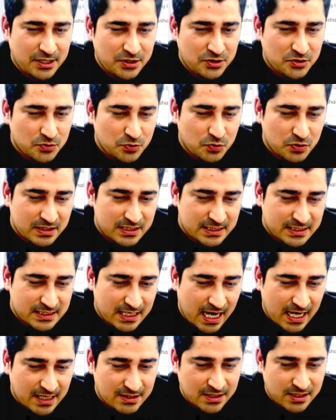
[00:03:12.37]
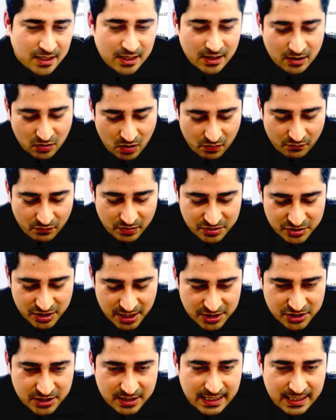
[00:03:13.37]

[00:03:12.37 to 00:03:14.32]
to start a conversation.